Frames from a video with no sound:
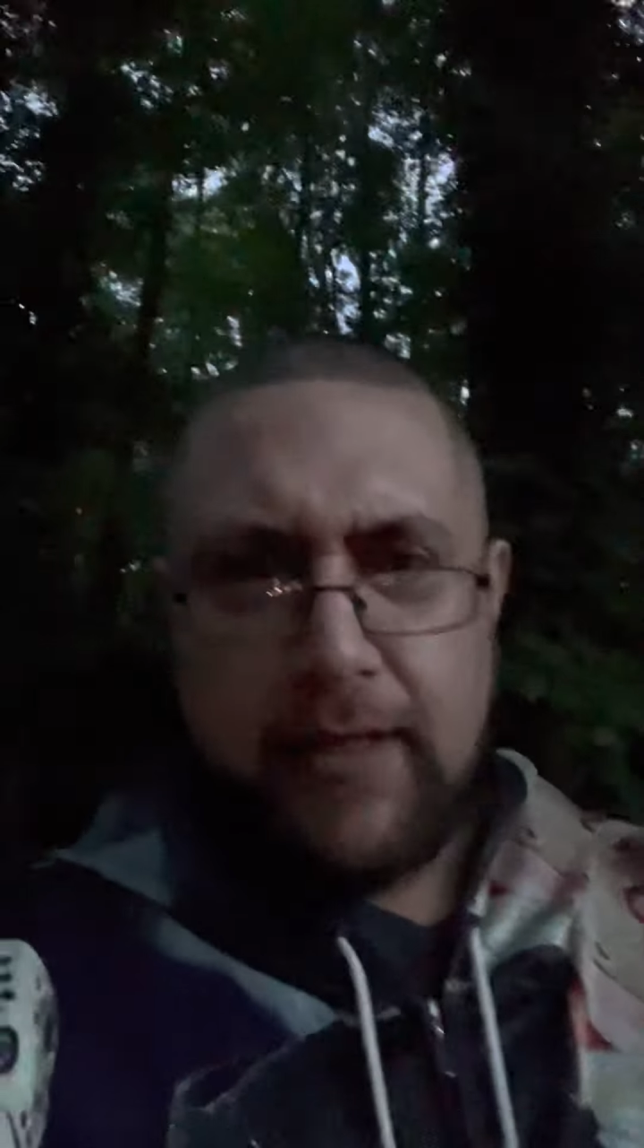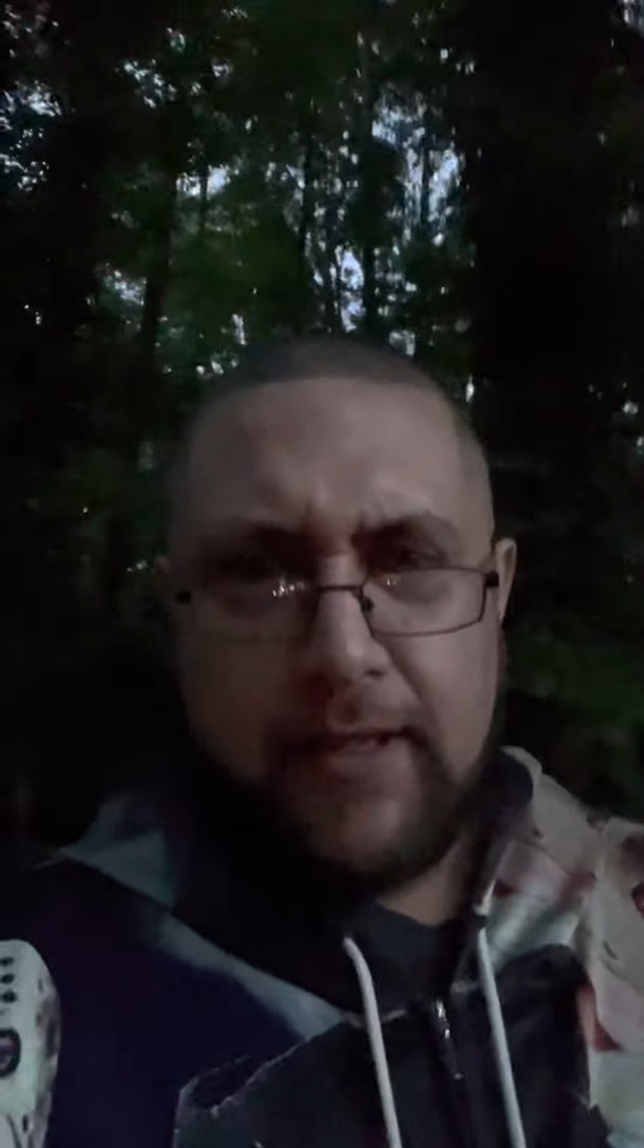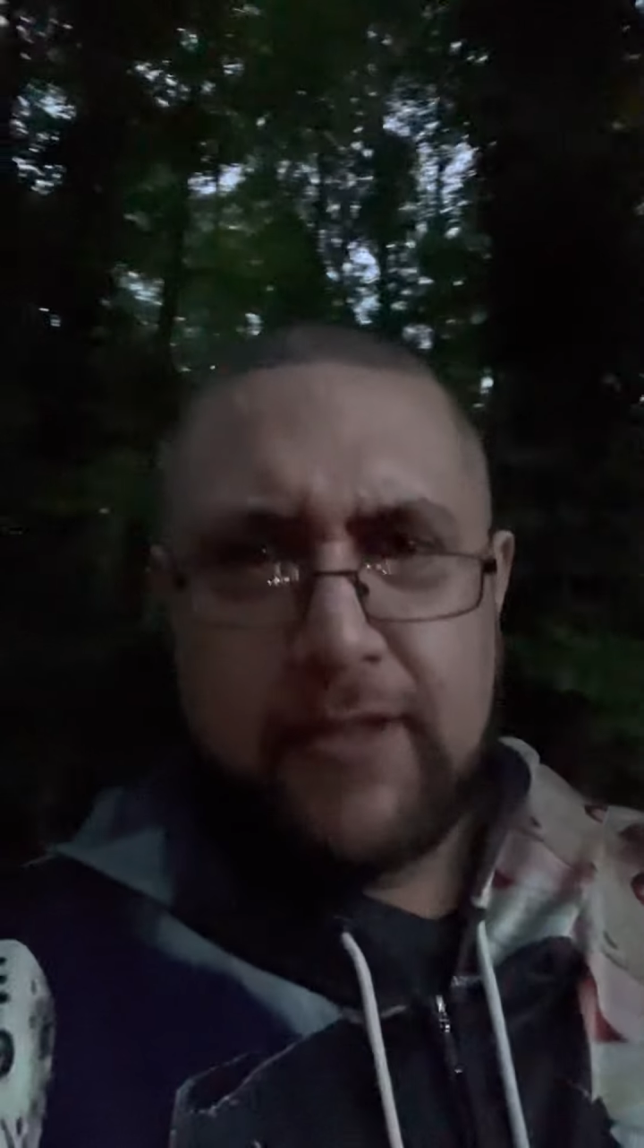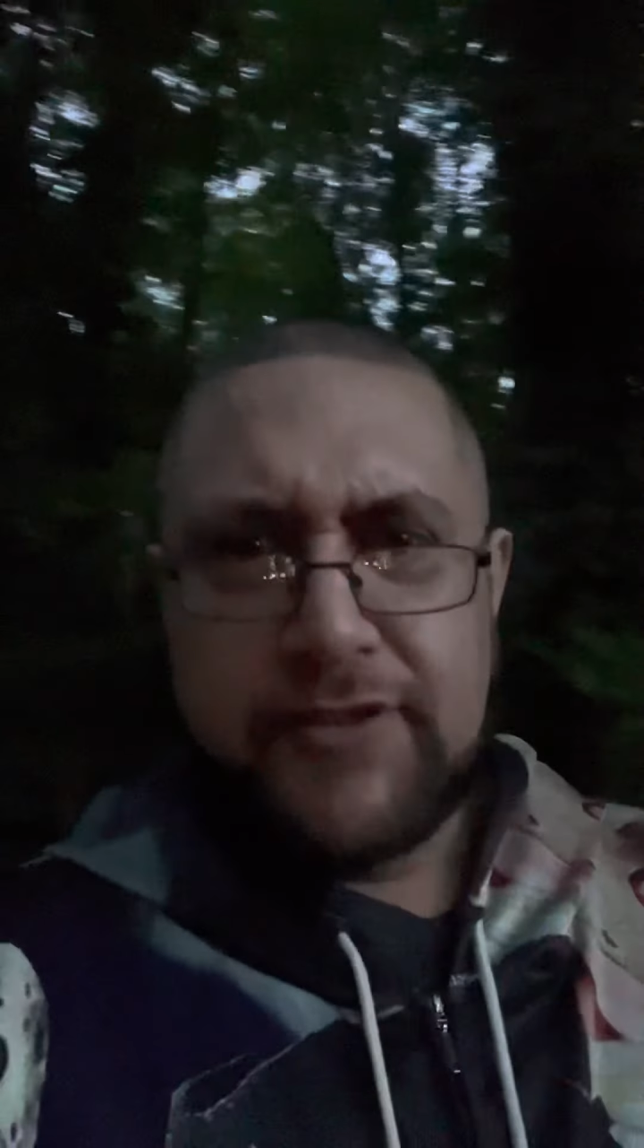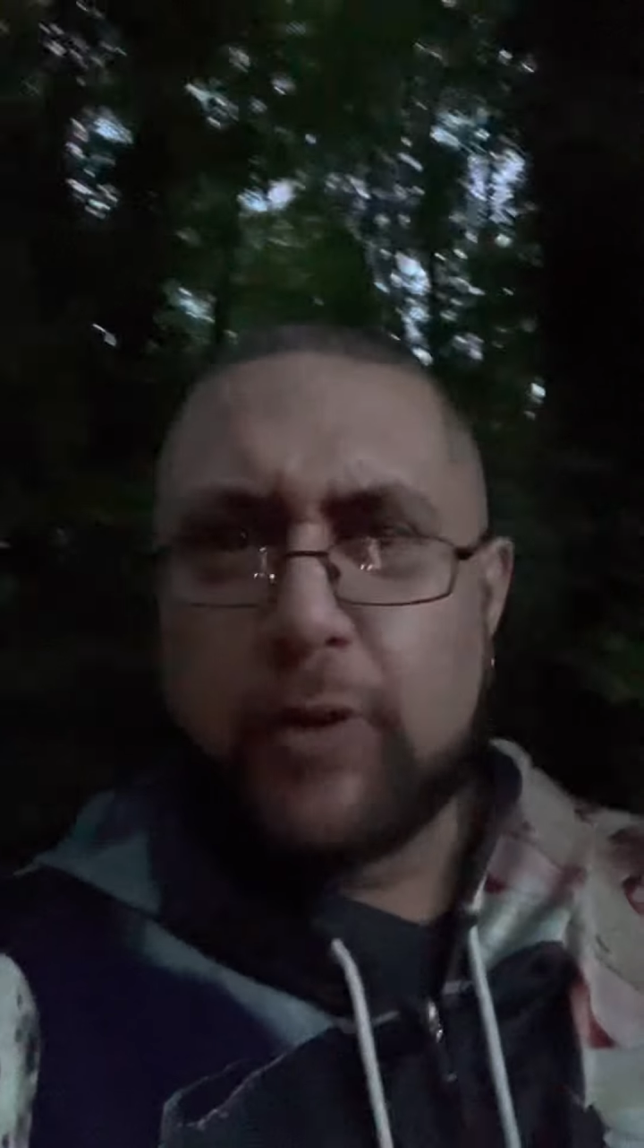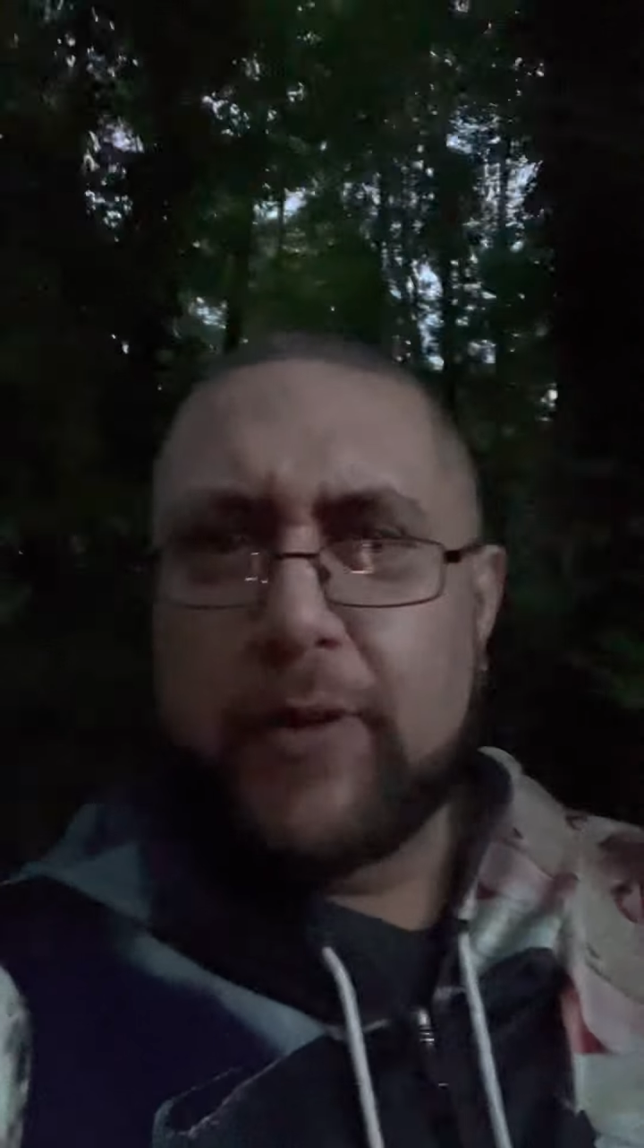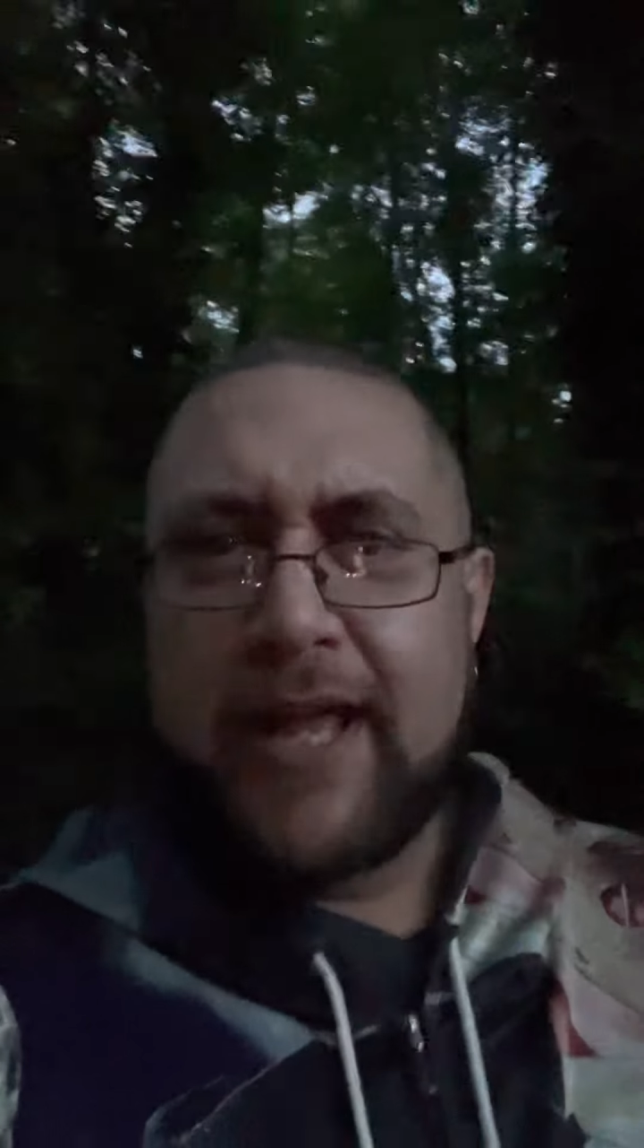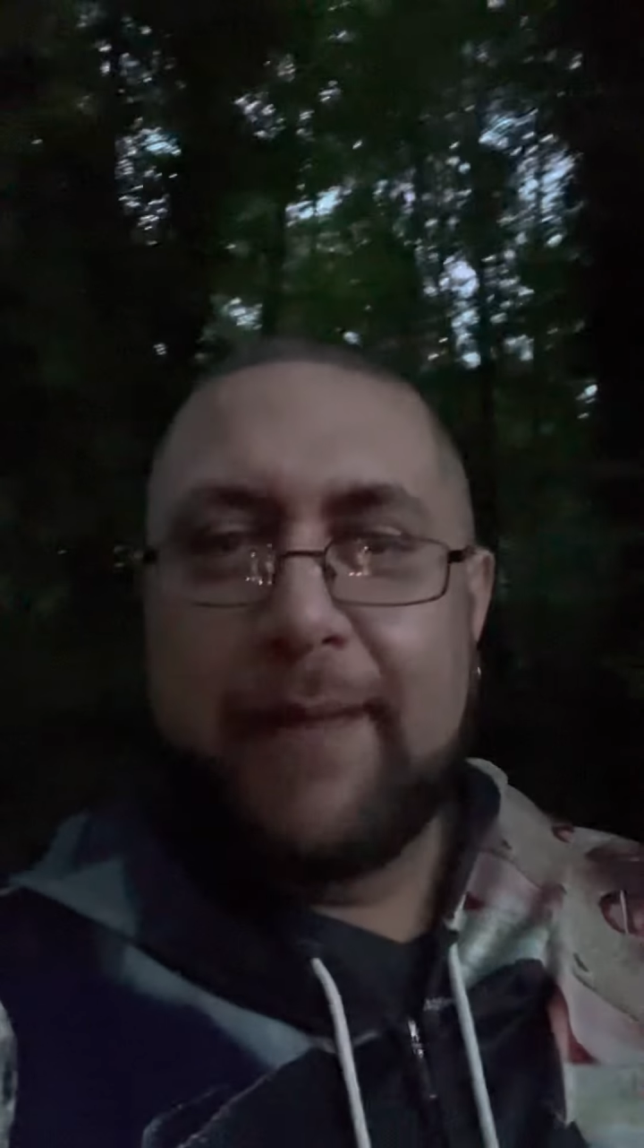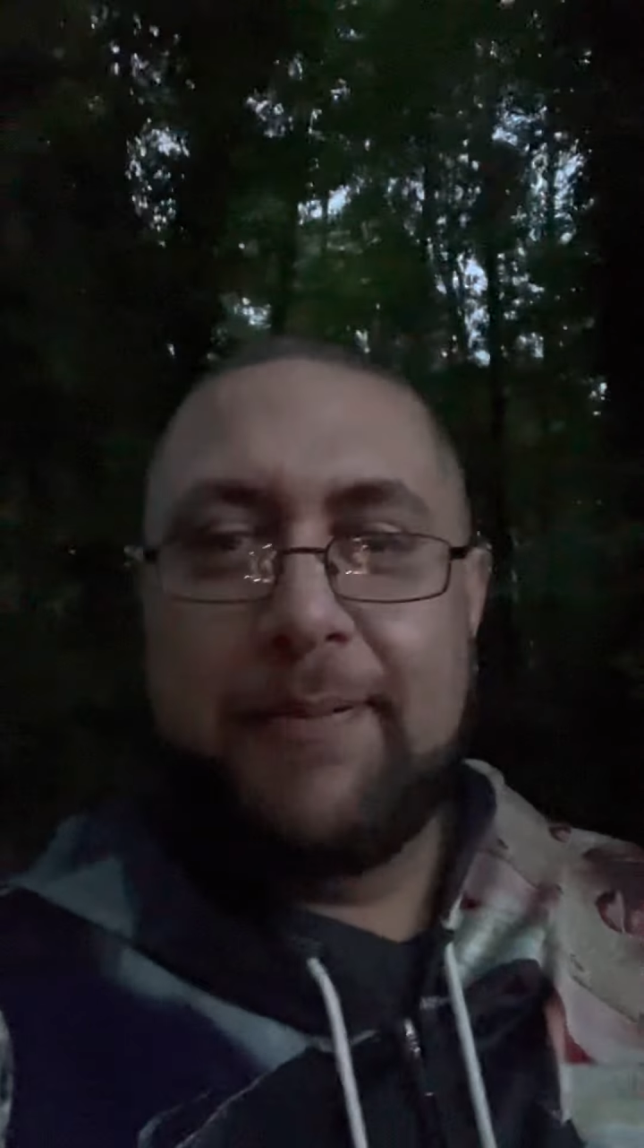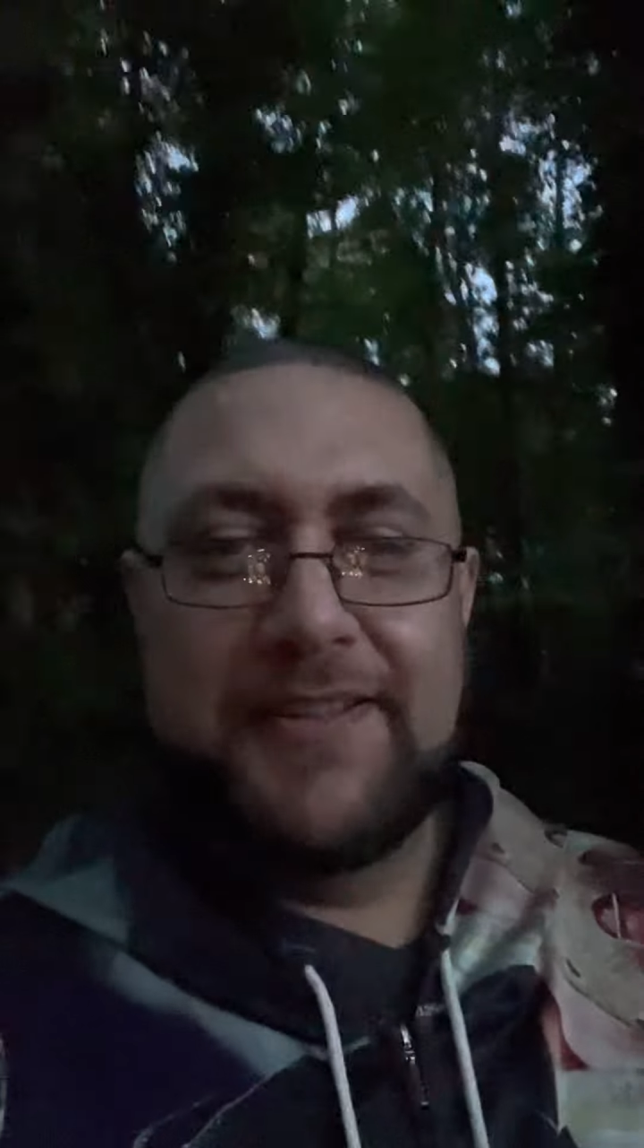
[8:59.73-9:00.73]
So what
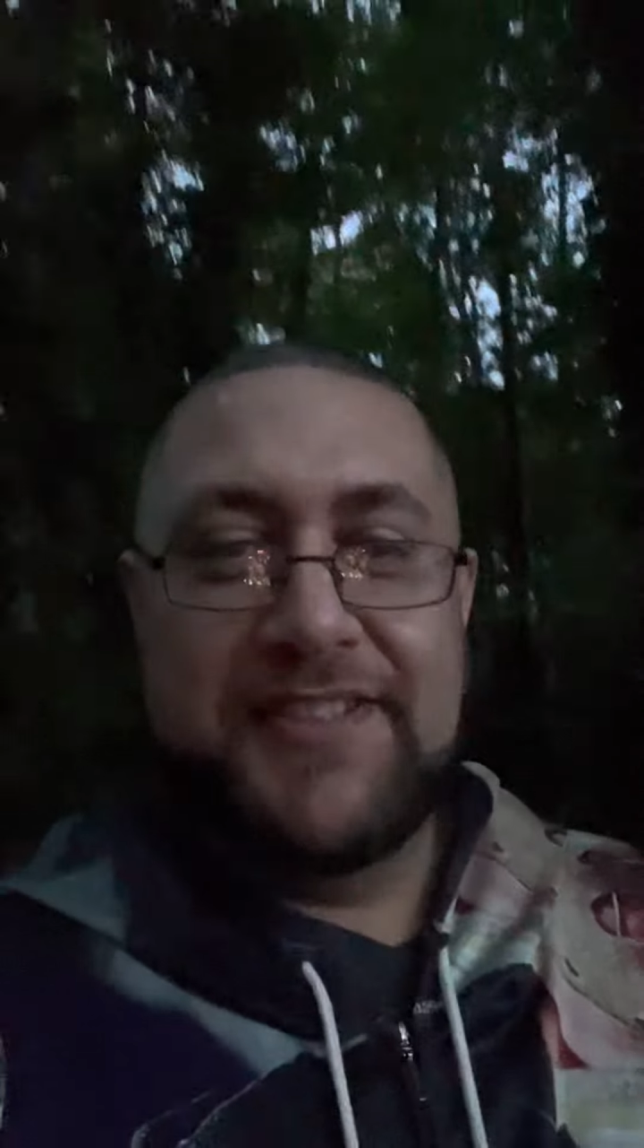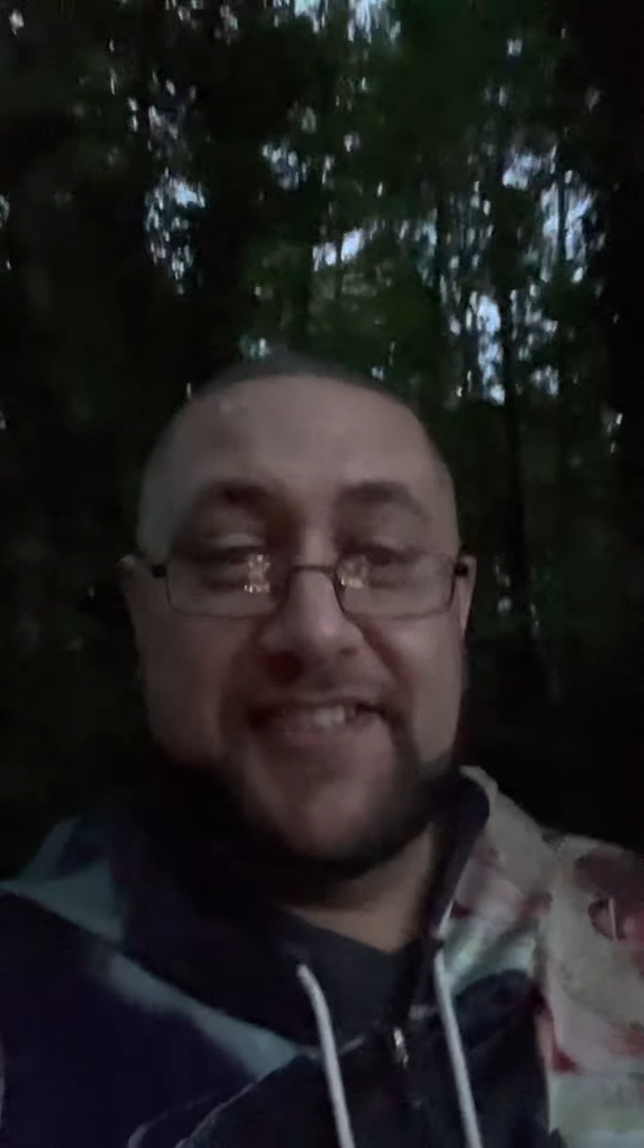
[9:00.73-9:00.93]
happens